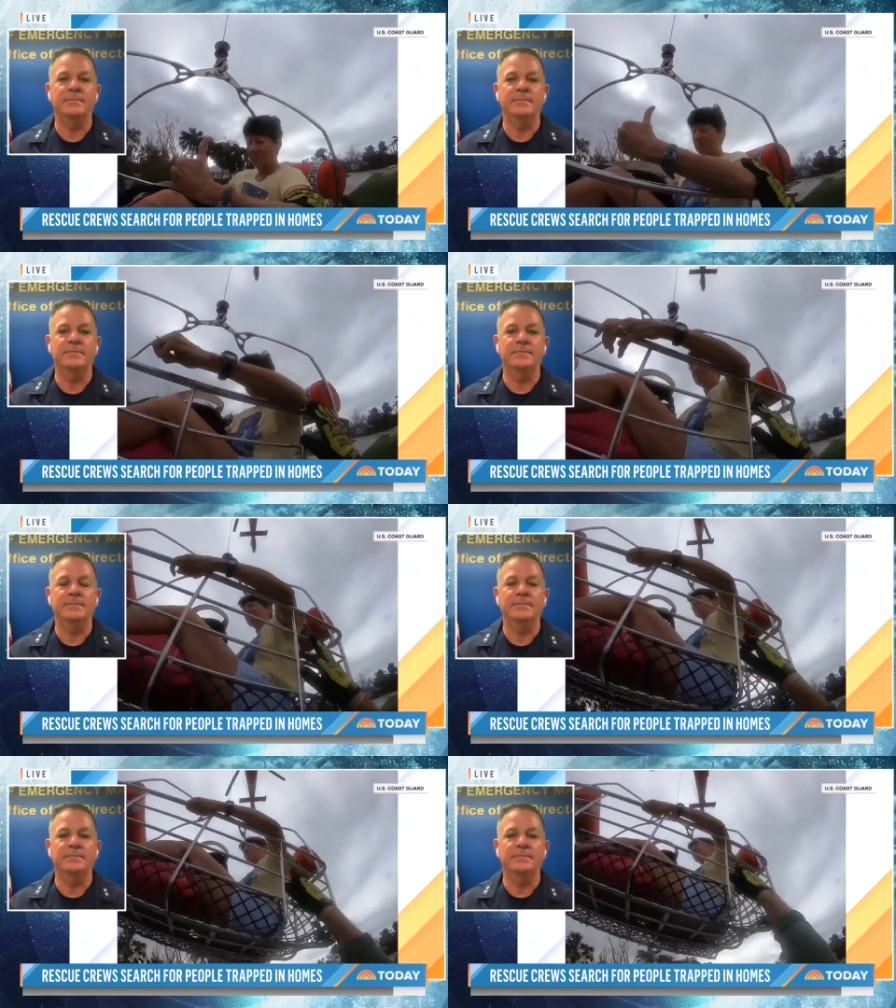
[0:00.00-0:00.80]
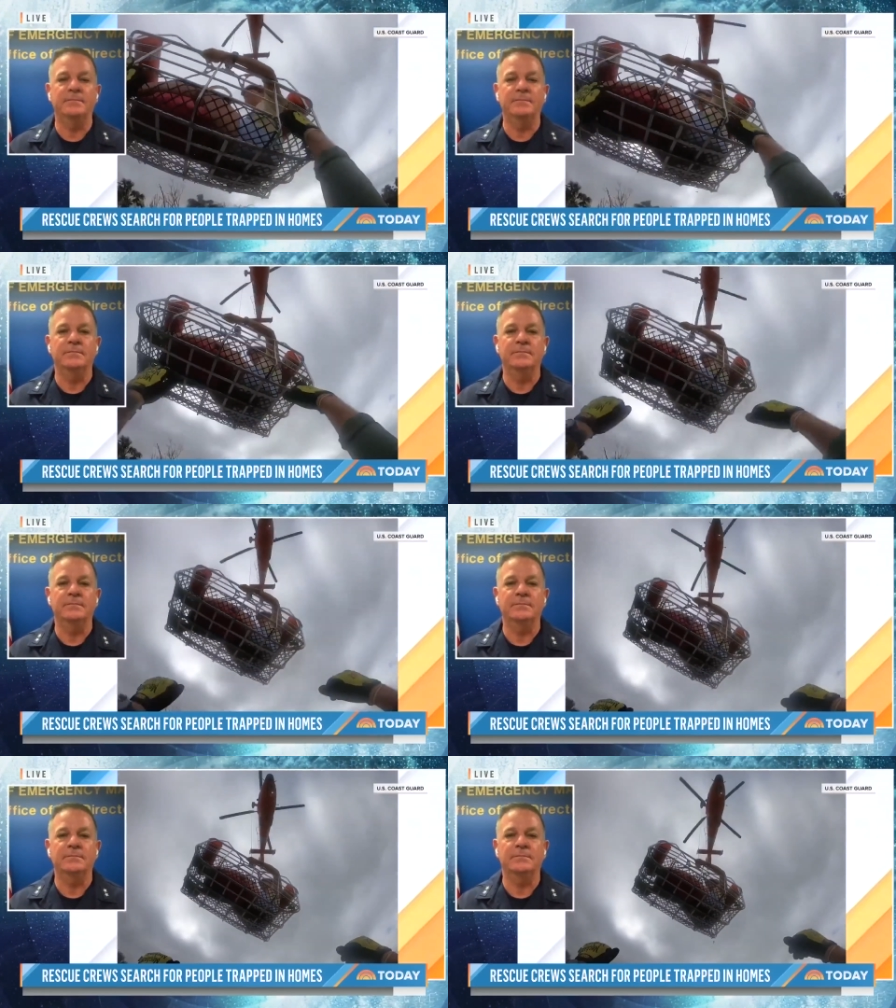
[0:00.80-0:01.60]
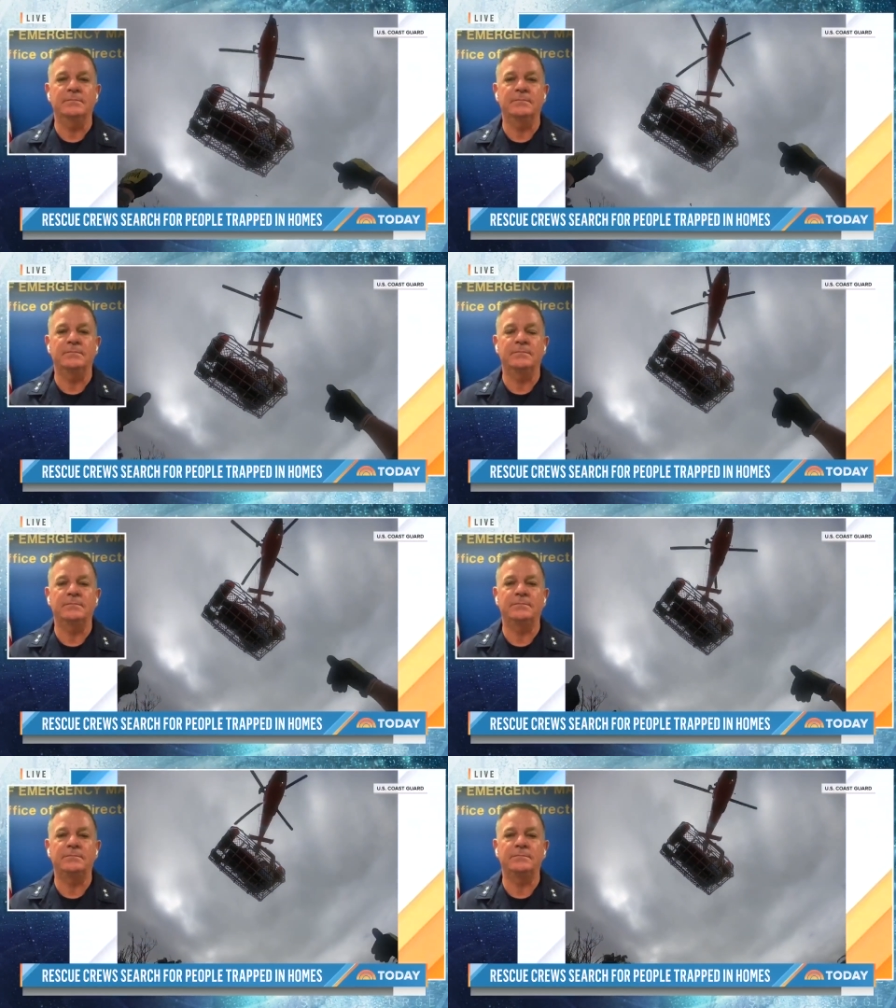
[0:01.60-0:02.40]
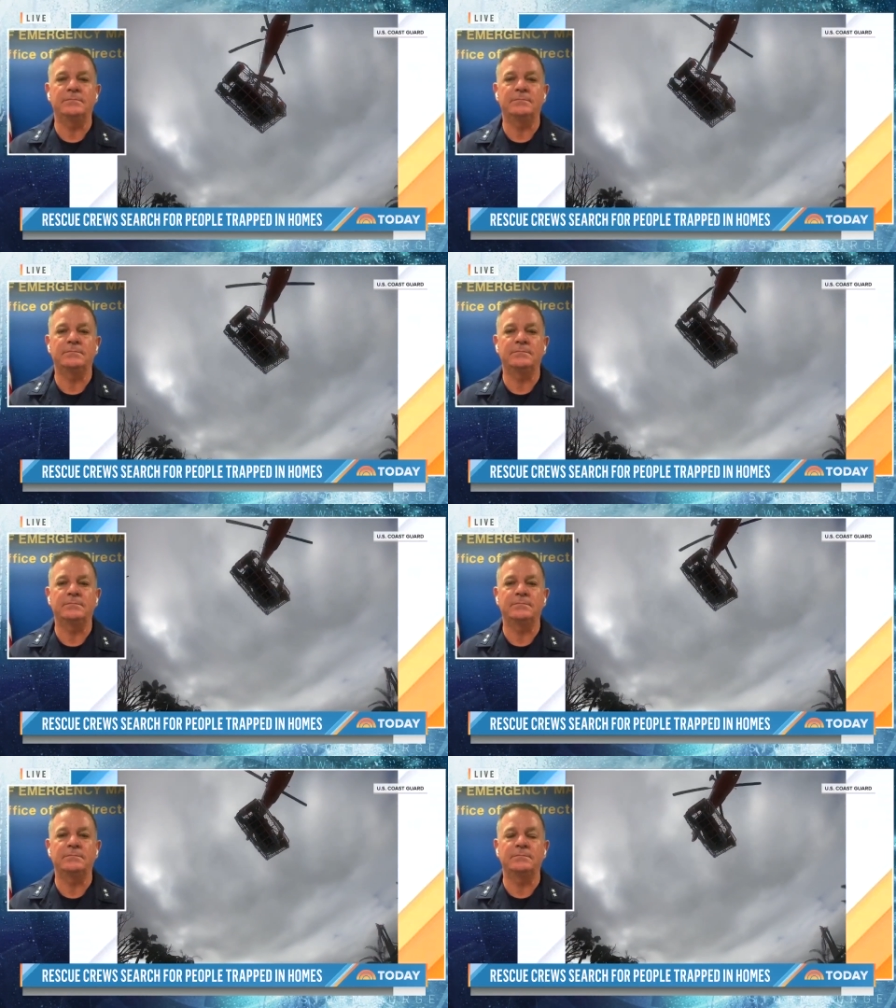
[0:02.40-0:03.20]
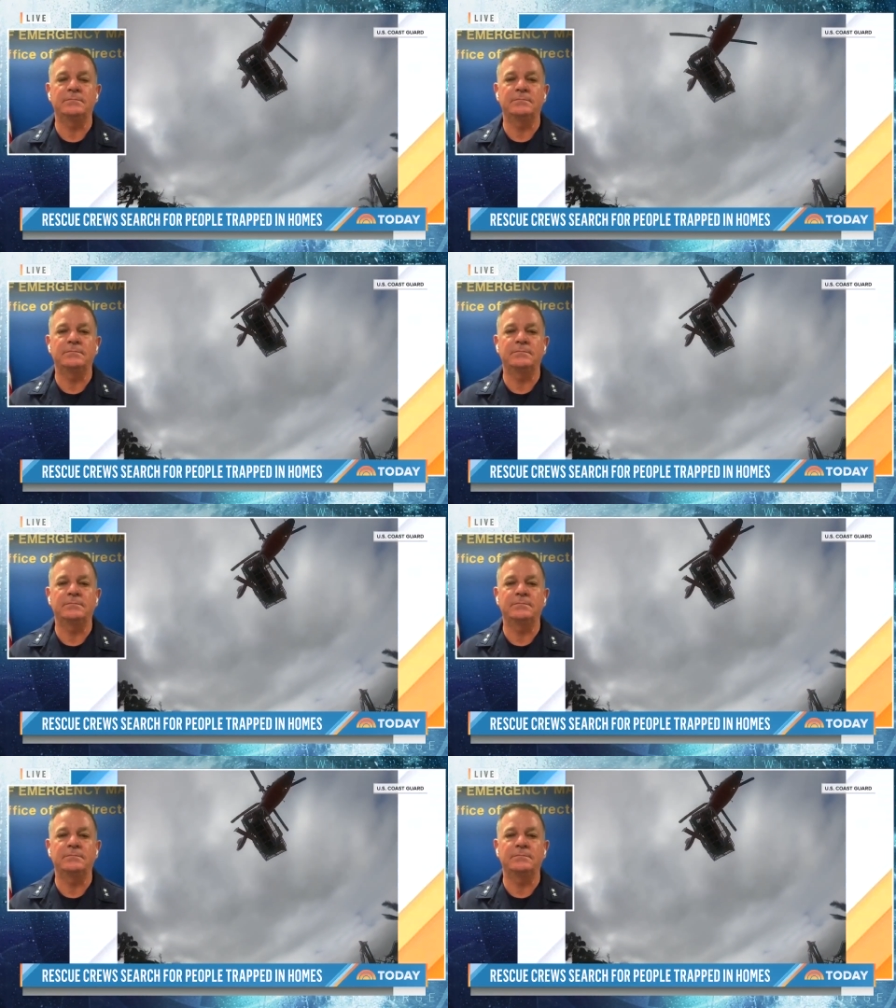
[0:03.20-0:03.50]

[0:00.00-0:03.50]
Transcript: That is a bright spot there. Rear Admiral McPherson, there are so many